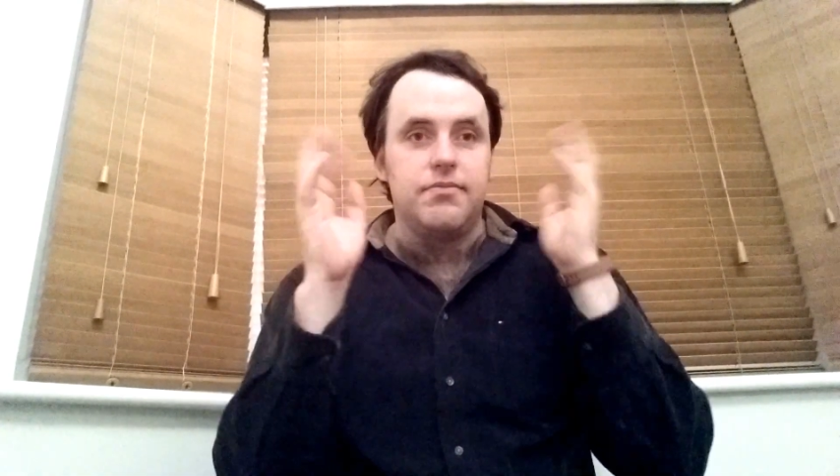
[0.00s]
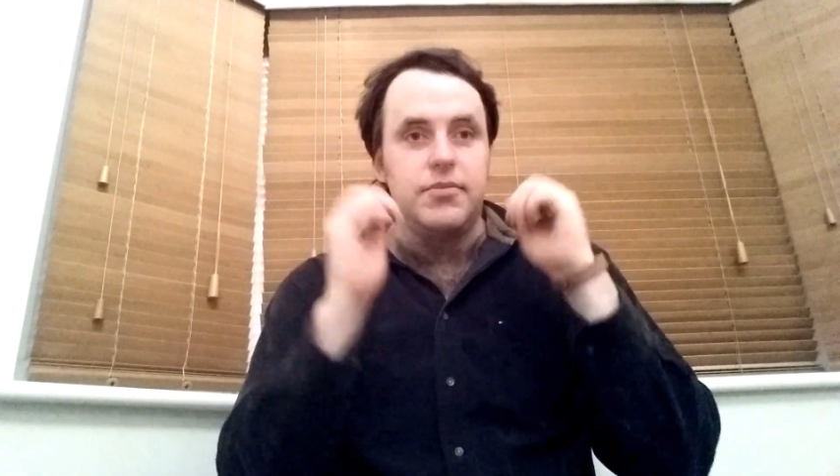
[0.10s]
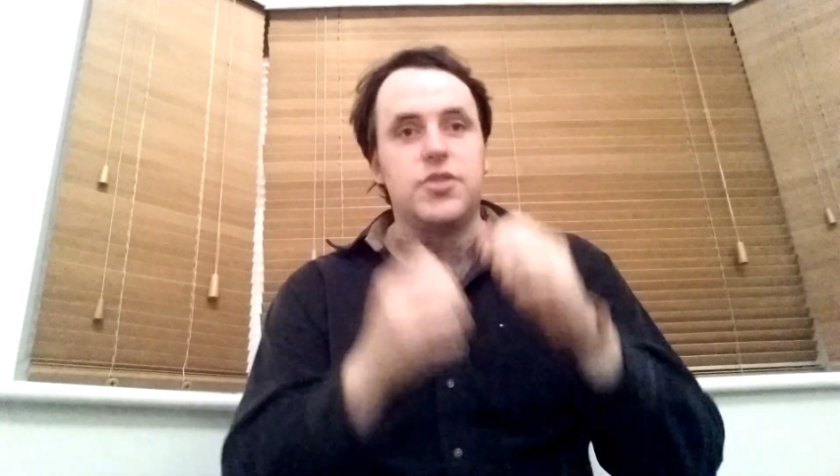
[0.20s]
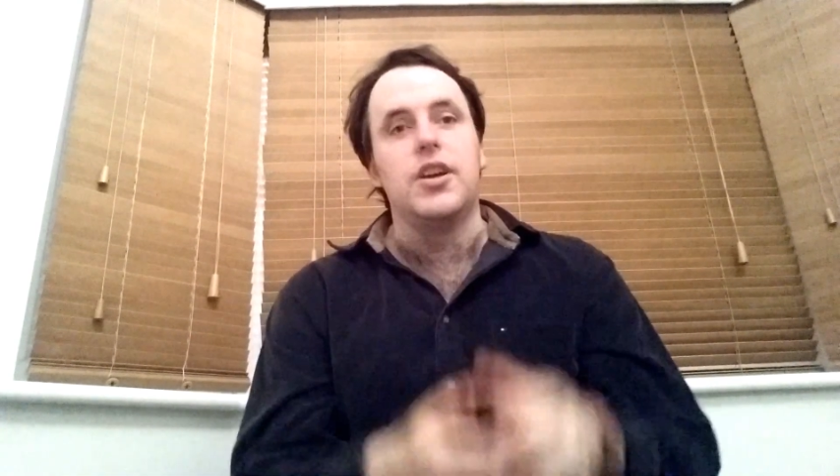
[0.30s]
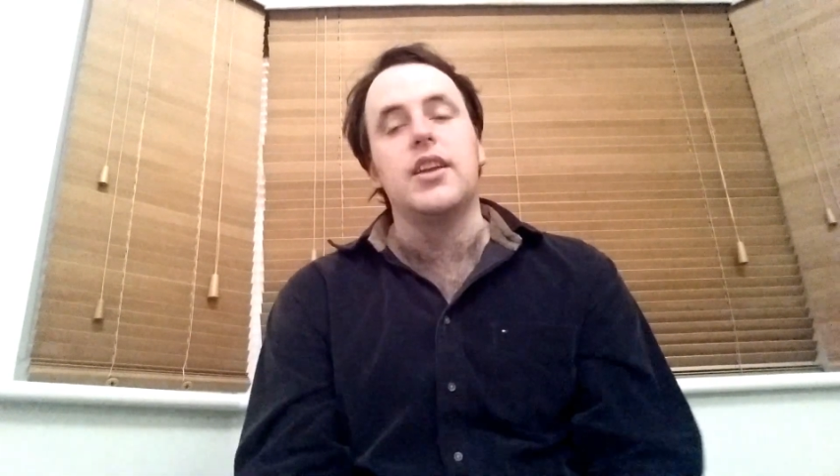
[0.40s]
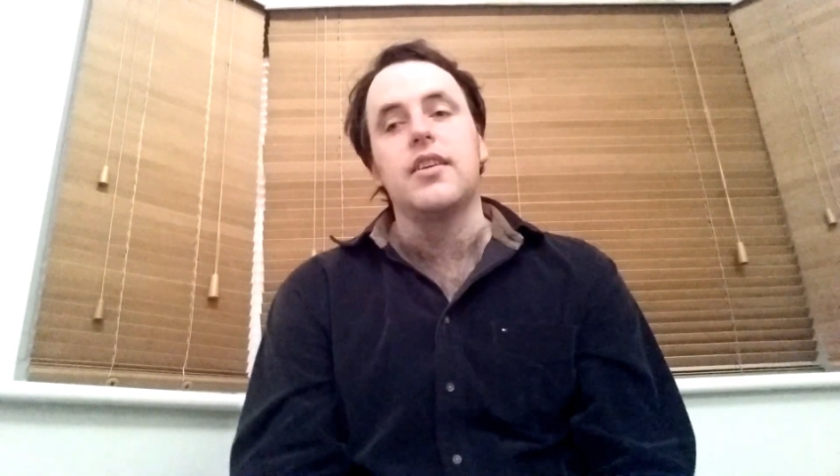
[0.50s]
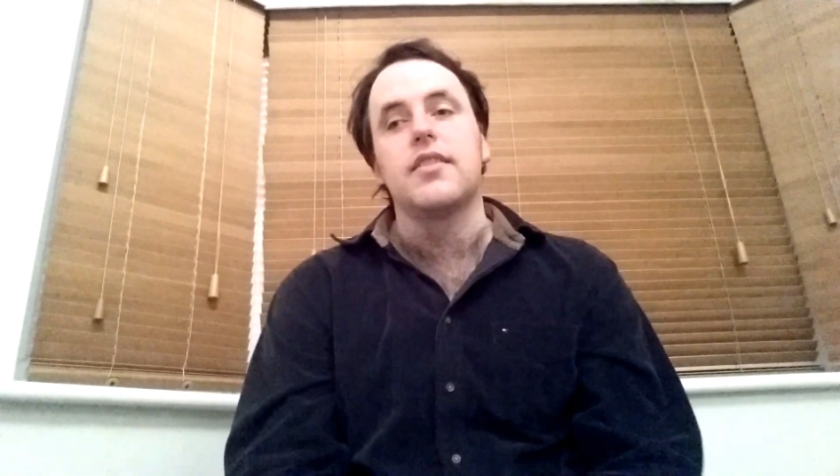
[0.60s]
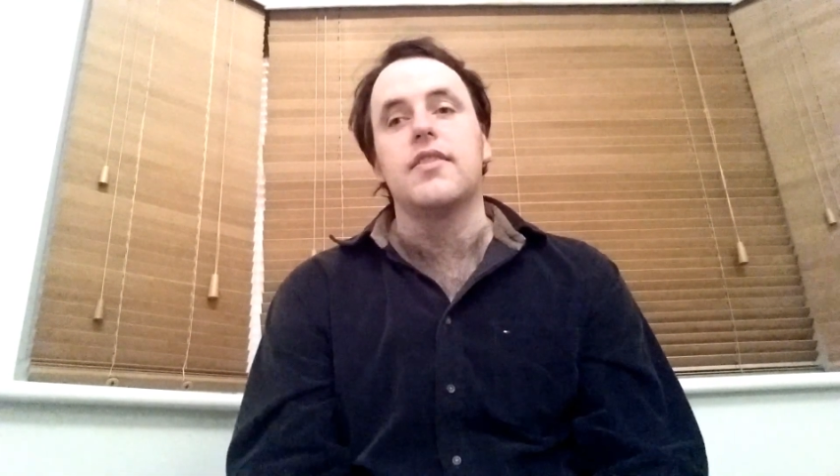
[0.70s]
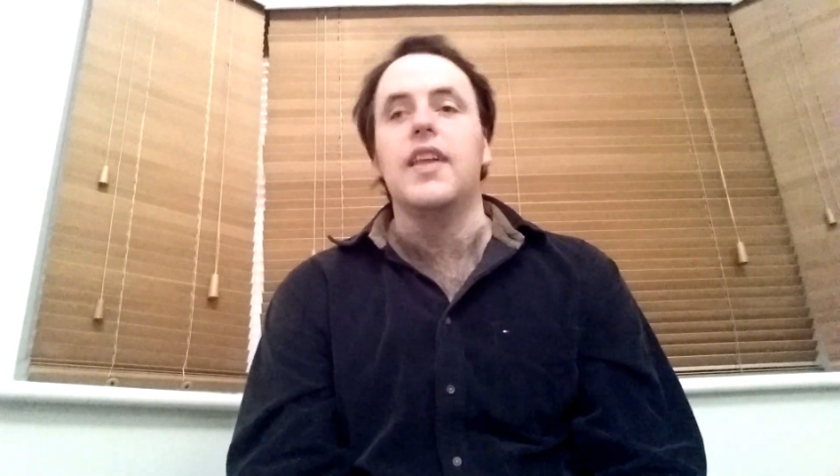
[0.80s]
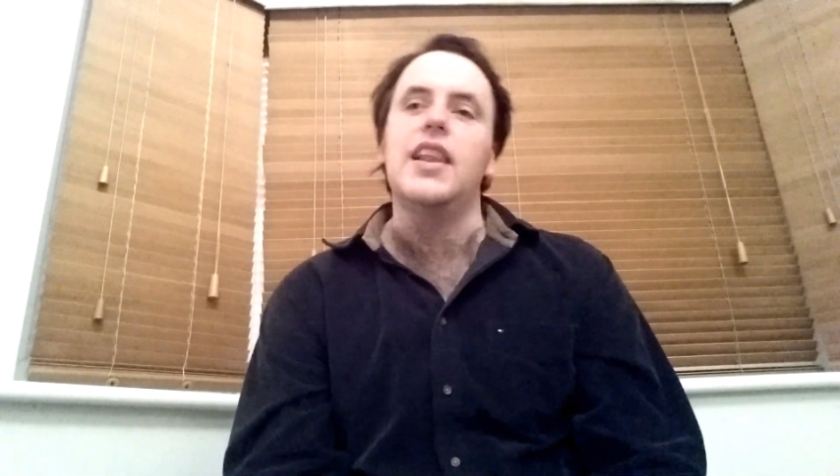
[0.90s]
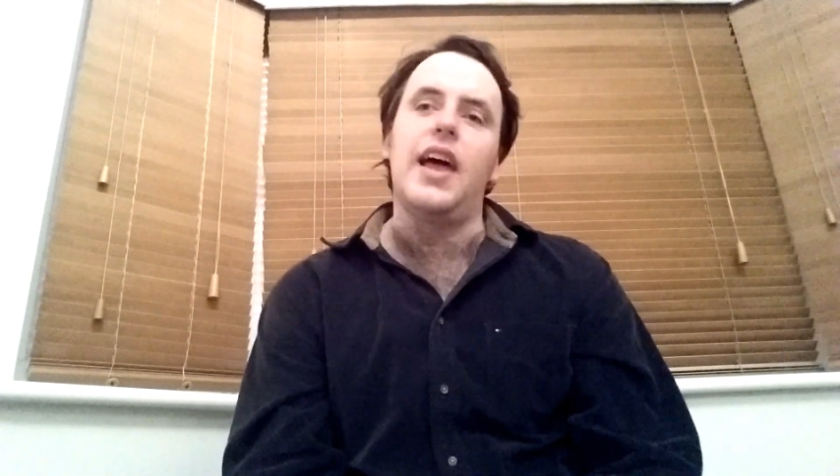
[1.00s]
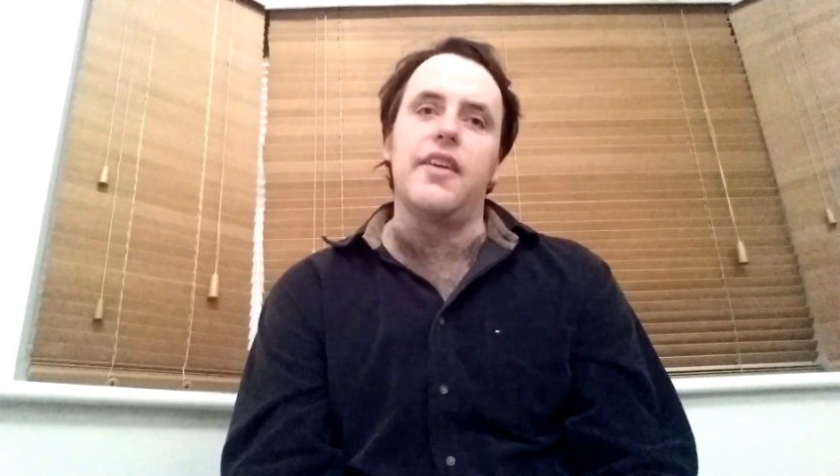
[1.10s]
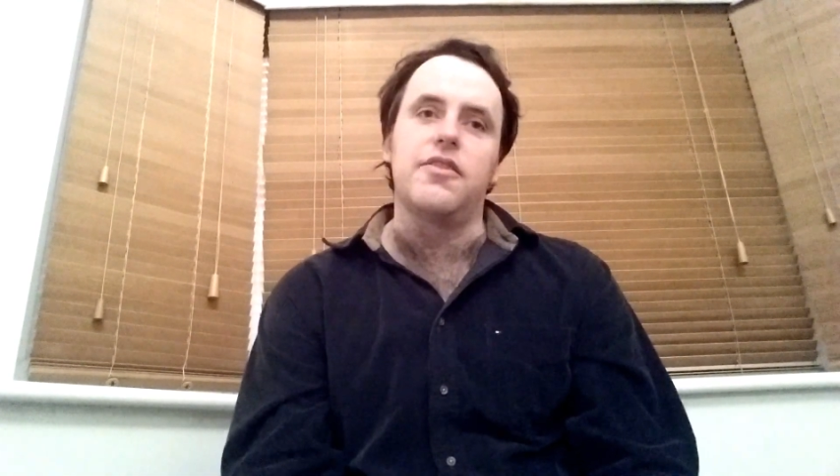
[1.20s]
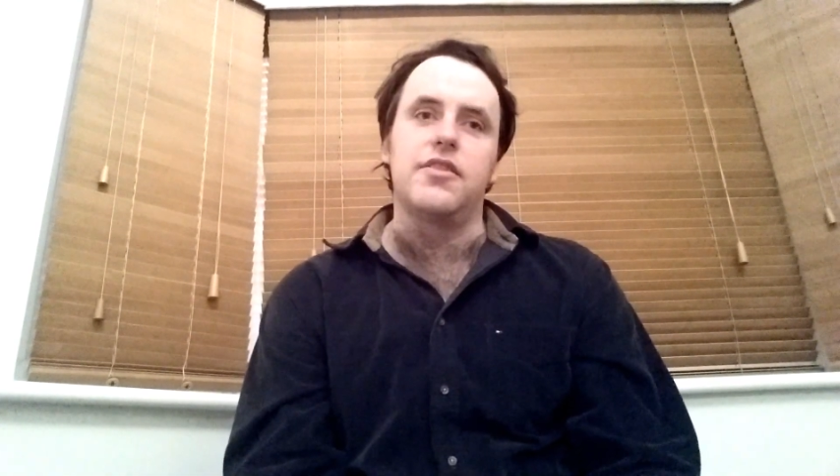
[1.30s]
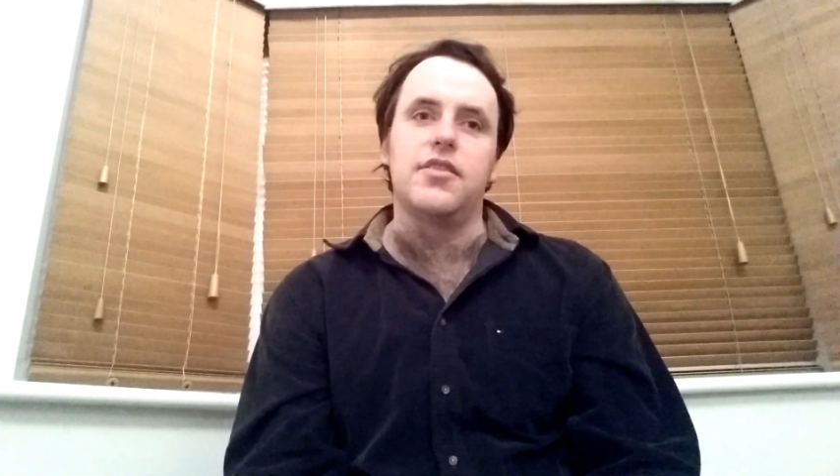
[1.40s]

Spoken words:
betrayed us. They left.